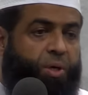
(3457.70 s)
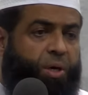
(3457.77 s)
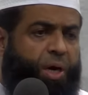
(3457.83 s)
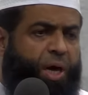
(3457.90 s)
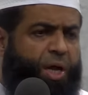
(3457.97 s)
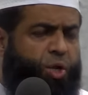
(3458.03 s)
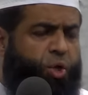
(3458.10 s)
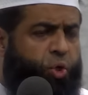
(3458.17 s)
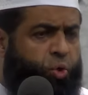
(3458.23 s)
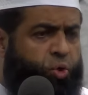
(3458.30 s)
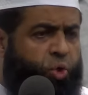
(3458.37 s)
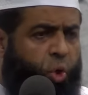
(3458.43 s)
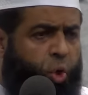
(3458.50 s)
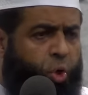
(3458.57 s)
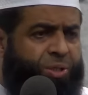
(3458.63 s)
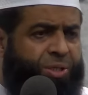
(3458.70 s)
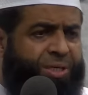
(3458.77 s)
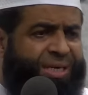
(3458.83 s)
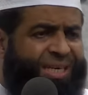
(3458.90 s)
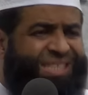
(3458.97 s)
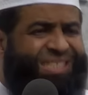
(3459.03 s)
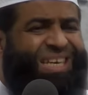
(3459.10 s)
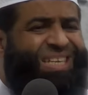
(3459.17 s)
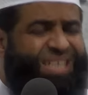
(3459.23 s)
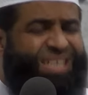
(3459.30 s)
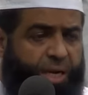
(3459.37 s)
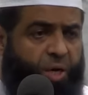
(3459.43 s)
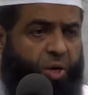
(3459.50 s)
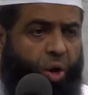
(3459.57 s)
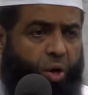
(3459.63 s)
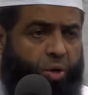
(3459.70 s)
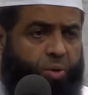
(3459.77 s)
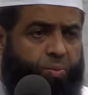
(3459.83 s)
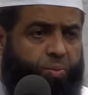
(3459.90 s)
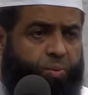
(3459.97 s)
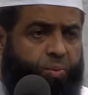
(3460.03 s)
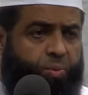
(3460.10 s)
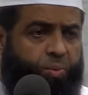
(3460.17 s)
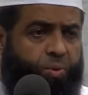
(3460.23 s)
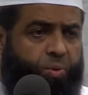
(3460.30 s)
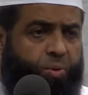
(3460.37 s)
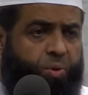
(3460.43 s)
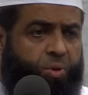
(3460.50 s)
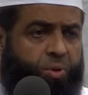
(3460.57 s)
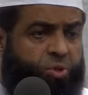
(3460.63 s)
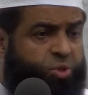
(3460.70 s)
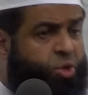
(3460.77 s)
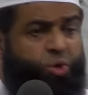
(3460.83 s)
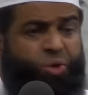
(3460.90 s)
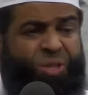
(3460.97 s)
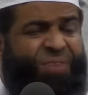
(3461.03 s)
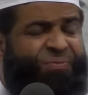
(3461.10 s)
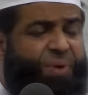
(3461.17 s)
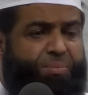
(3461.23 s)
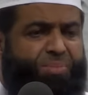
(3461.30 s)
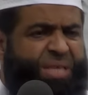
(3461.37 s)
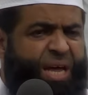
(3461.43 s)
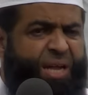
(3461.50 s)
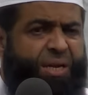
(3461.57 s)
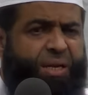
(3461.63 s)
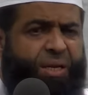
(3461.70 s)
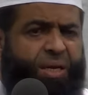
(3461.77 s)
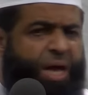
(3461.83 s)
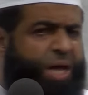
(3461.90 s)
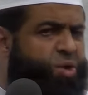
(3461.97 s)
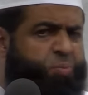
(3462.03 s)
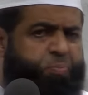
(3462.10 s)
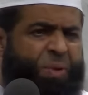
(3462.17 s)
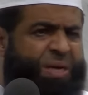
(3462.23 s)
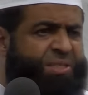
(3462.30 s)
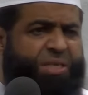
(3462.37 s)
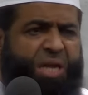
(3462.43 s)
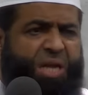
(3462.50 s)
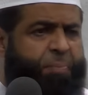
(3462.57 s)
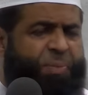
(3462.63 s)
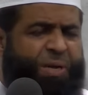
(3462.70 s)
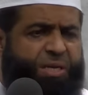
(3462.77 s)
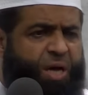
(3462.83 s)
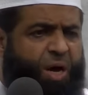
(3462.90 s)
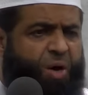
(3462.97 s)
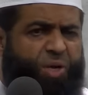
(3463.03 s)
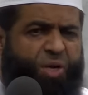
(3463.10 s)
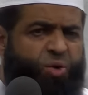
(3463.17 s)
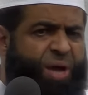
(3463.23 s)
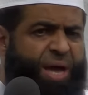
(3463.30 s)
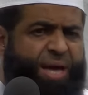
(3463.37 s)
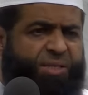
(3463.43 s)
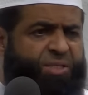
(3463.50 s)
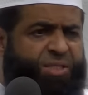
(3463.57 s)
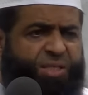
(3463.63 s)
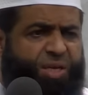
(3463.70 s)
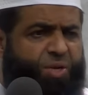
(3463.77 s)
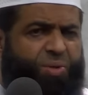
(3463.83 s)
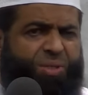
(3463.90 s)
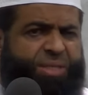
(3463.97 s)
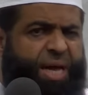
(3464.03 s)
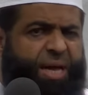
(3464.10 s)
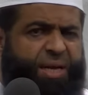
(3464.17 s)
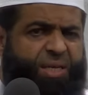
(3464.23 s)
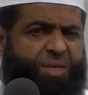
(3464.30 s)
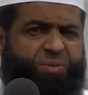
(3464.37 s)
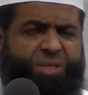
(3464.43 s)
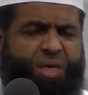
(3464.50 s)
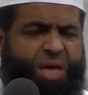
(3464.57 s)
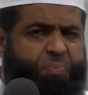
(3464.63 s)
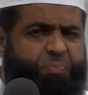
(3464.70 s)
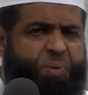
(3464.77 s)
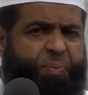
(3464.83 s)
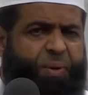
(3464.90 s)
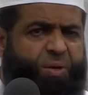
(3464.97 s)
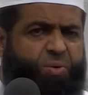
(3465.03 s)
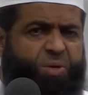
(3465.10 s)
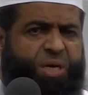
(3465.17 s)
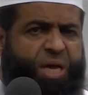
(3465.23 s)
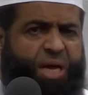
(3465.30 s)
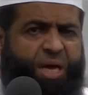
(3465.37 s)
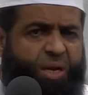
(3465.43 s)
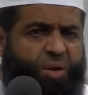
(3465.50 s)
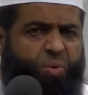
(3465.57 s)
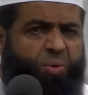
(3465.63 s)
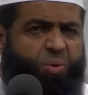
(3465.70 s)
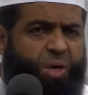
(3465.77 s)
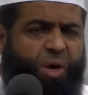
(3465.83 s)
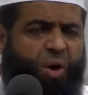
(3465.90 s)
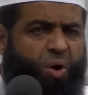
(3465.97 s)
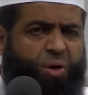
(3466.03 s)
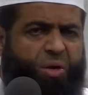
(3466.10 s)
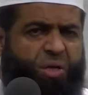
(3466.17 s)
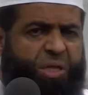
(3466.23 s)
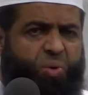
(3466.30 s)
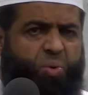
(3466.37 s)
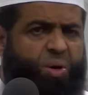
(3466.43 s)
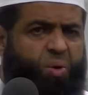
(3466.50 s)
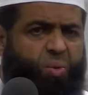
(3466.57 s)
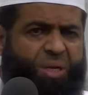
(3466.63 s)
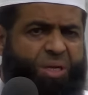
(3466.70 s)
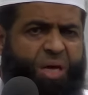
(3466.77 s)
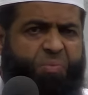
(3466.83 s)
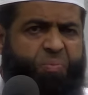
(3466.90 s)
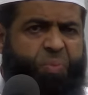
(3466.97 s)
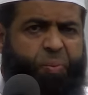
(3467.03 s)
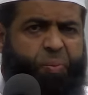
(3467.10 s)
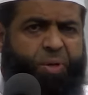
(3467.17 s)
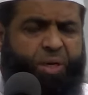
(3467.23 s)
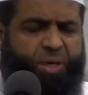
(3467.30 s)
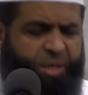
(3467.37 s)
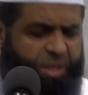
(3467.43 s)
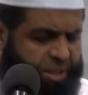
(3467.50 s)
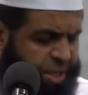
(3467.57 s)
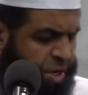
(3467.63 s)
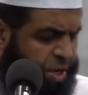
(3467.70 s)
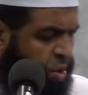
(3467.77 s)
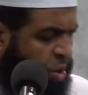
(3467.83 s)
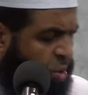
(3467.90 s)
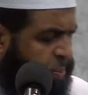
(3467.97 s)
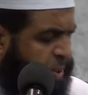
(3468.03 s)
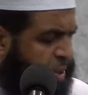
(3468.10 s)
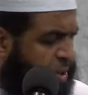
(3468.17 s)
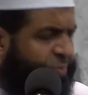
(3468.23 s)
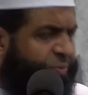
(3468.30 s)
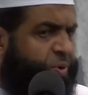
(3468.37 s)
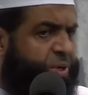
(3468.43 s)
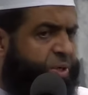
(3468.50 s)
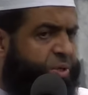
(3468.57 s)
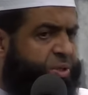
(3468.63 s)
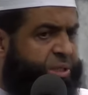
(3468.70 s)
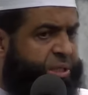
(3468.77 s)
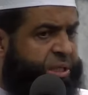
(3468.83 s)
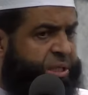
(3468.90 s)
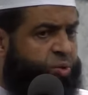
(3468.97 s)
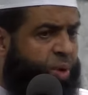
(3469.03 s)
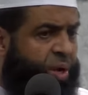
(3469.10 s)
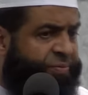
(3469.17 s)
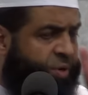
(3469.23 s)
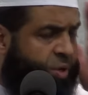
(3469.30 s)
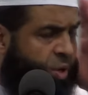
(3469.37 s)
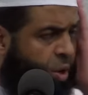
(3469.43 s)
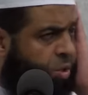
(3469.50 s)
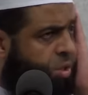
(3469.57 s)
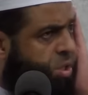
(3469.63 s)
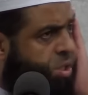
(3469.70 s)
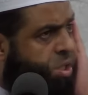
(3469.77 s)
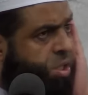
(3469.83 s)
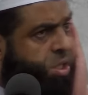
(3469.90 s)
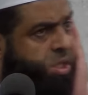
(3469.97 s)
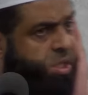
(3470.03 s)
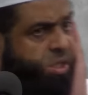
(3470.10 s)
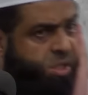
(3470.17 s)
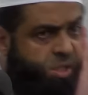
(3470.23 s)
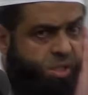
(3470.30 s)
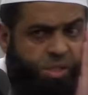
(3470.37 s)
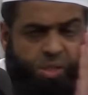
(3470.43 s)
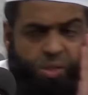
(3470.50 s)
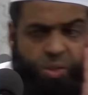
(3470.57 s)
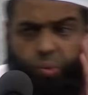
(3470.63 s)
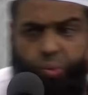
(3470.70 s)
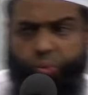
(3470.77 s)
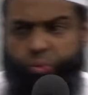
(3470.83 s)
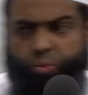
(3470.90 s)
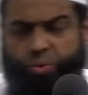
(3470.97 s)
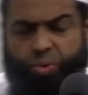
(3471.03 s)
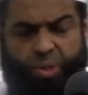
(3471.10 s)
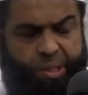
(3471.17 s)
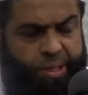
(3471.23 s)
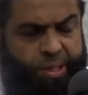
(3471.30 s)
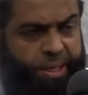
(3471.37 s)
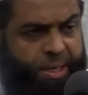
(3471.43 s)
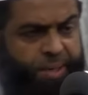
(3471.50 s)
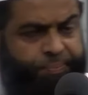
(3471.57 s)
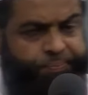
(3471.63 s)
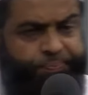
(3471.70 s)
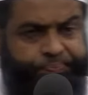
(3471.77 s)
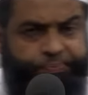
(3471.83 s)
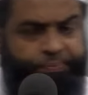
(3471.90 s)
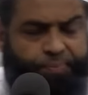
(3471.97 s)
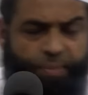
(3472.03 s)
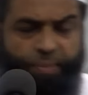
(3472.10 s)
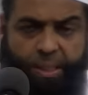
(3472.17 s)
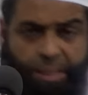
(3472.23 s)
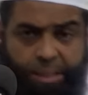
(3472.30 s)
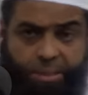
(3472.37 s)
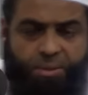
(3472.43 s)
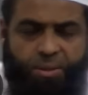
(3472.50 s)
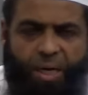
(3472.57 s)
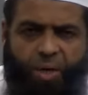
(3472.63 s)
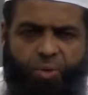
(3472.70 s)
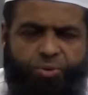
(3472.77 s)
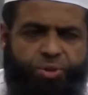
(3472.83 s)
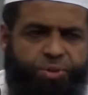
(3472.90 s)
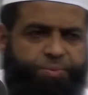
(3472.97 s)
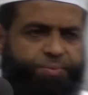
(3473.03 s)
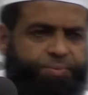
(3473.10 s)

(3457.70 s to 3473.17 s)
And you thought, he said 10 o'clock. So you're there from 10. And you're pacing up and down and you're anxious and you're anxiety. And you say, yeah, people don't care. They don't honor their word. What can people... Then you open your phone and you see it's at 12 o'clock. Ooh, okay, yeah. Ouch.